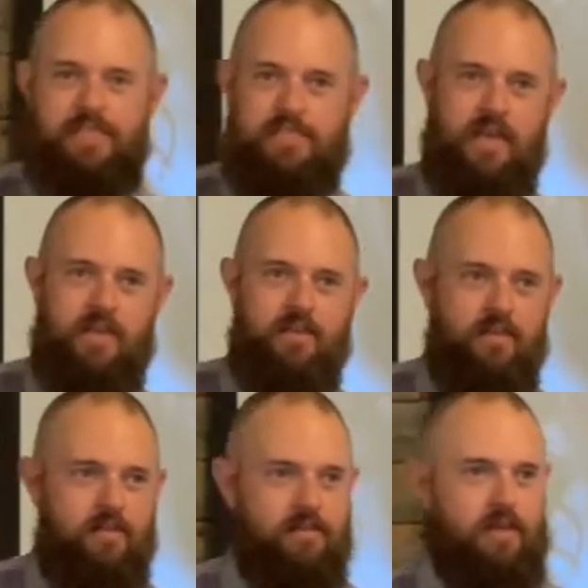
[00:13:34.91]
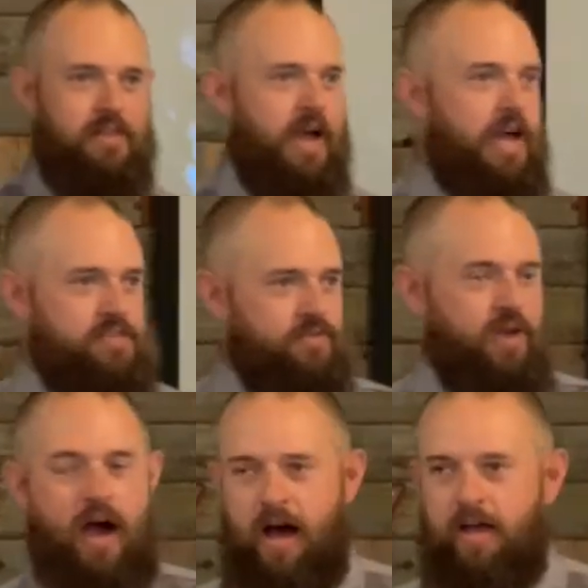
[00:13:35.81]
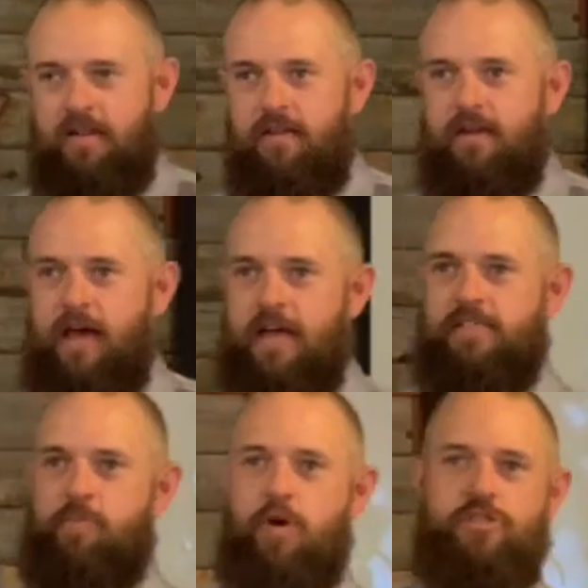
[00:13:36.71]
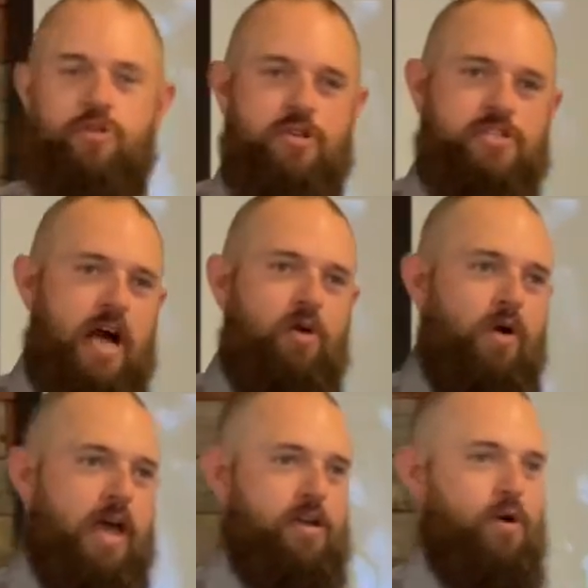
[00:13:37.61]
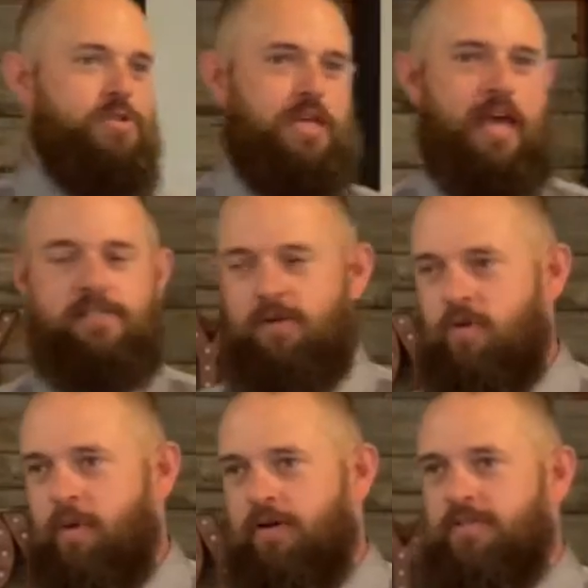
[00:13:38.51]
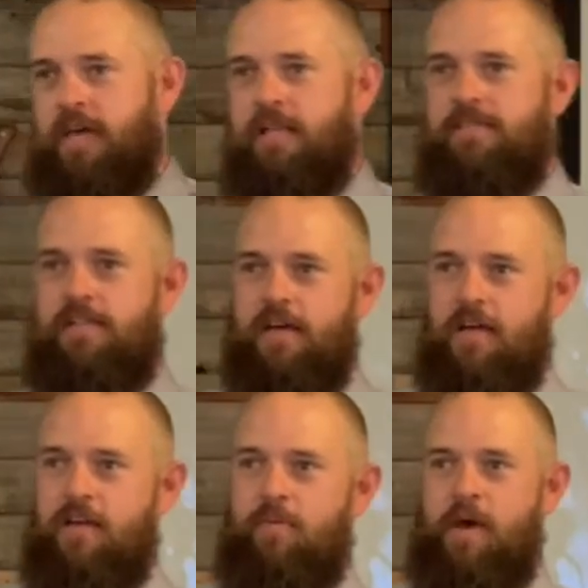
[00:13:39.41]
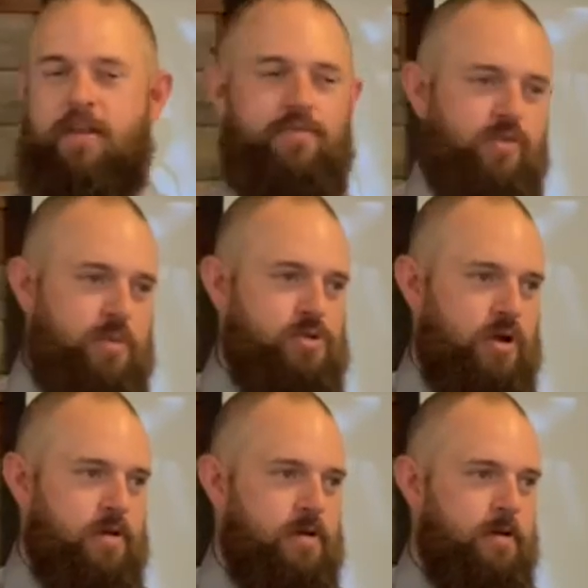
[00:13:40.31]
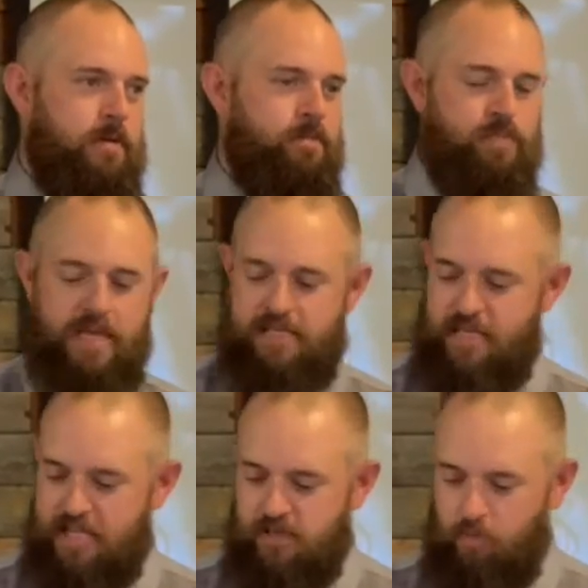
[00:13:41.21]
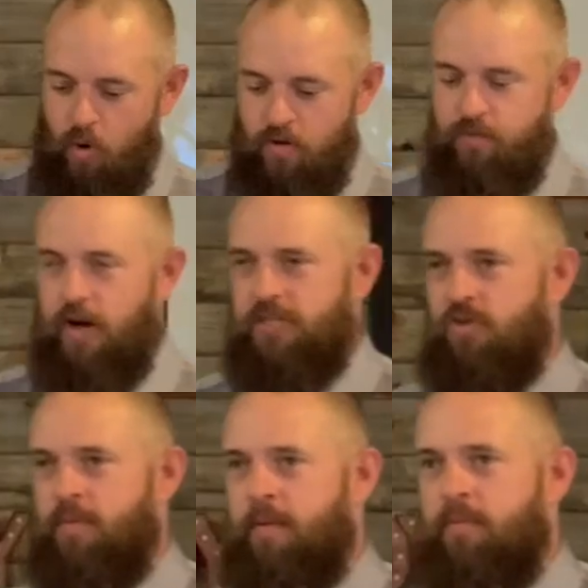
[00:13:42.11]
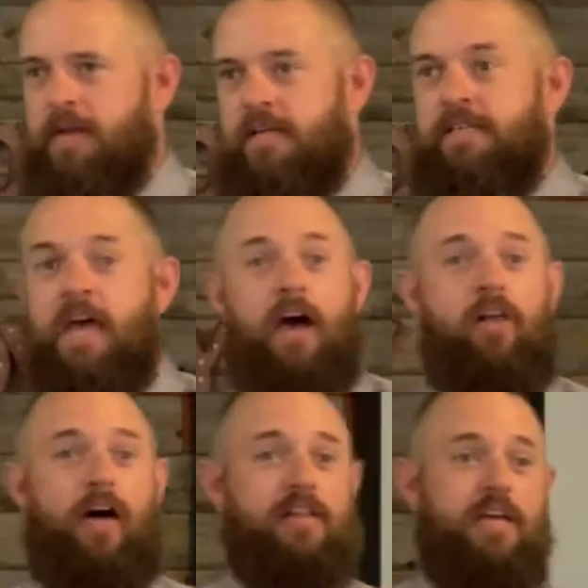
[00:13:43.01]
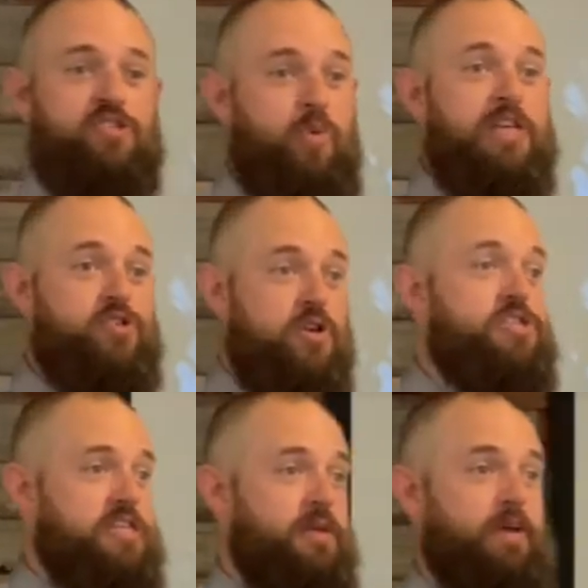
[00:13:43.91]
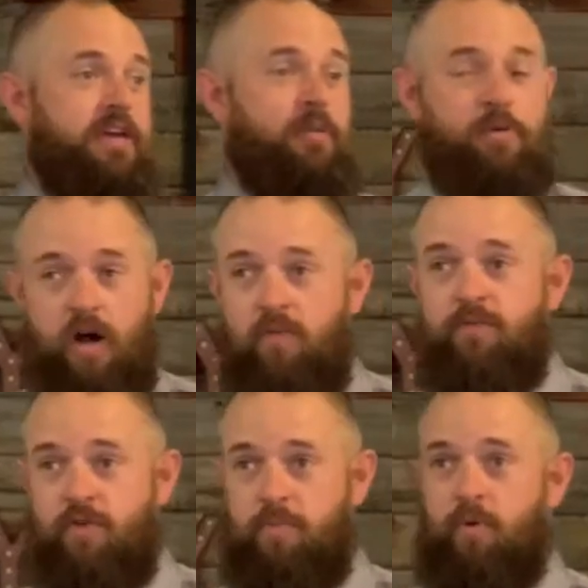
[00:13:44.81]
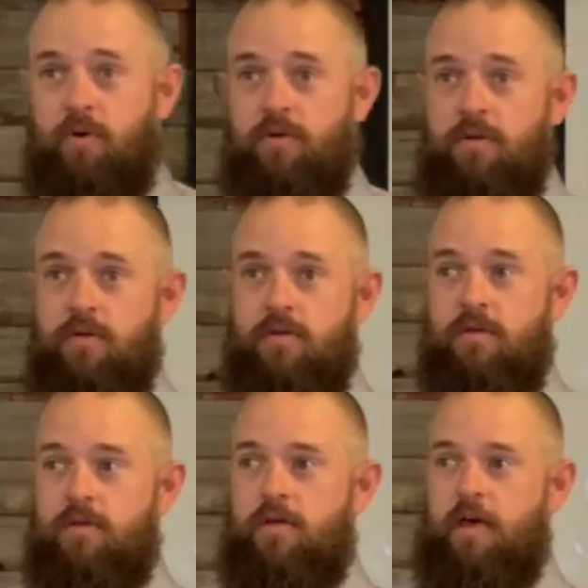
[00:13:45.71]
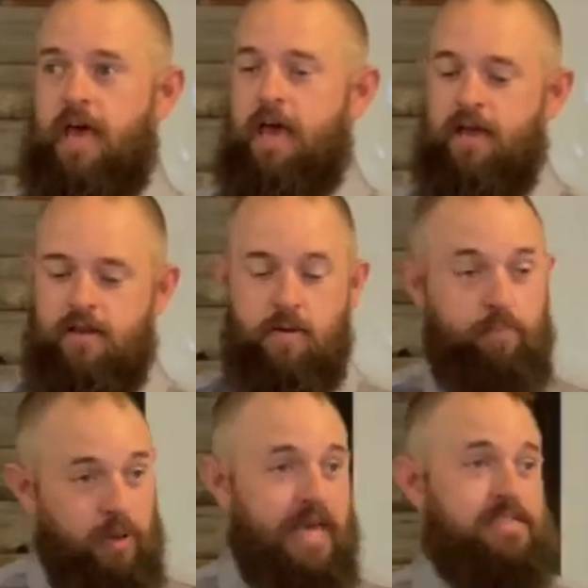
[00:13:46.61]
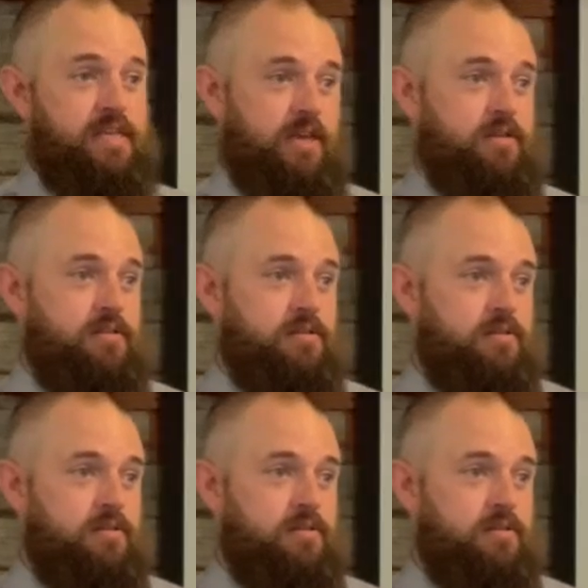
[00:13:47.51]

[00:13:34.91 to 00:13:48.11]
sin in the eyes of God as the person who just outright goes against and rebels against the command of Scripture. You see, that's important for us to remember because a lot of times we as Christians can become comfortable and complacent